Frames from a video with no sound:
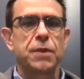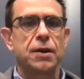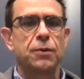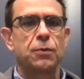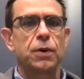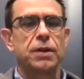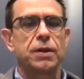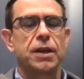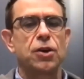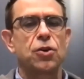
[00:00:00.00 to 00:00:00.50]

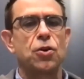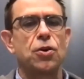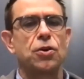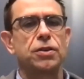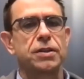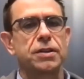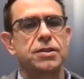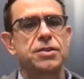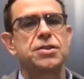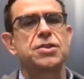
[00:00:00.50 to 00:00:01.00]
what they called
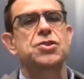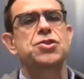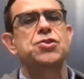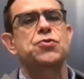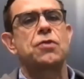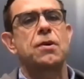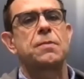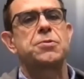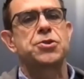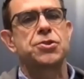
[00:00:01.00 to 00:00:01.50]
a
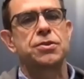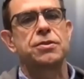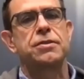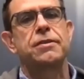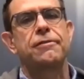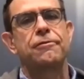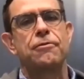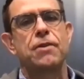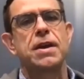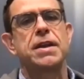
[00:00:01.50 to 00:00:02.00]
disruption
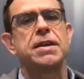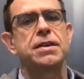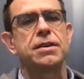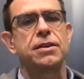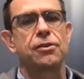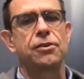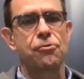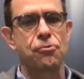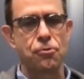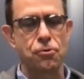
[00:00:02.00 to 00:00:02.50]

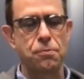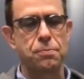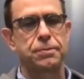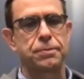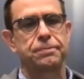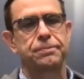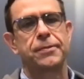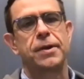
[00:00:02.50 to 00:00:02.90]
ready group,